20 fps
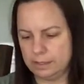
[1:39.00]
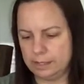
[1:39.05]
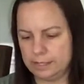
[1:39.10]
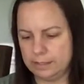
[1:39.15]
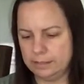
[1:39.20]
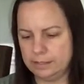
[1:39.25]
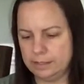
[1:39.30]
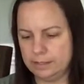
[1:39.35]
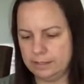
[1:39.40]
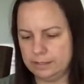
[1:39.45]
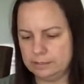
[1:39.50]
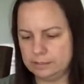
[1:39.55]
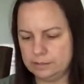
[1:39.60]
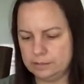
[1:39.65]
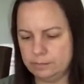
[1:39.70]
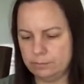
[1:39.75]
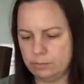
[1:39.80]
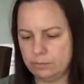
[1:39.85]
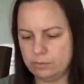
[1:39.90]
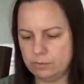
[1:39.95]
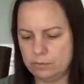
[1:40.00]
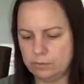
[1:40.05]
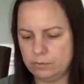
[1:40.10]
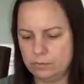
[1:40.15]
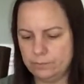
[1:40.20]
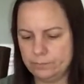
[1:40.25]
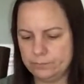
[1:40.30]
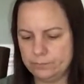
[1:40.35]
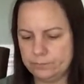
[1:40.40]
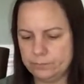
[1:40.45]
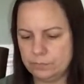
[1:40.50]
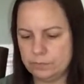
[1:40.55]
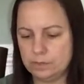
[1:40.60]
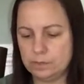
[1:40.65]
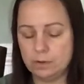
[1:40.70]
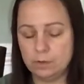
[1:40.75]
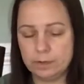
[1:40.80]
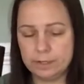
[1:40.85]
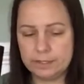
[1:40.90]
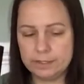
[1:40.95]
Add that into the bowl.
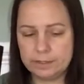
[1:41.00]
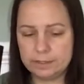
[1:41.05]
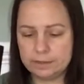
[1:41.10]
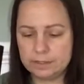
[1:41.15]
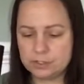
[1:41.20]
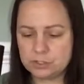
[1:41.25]
The only thing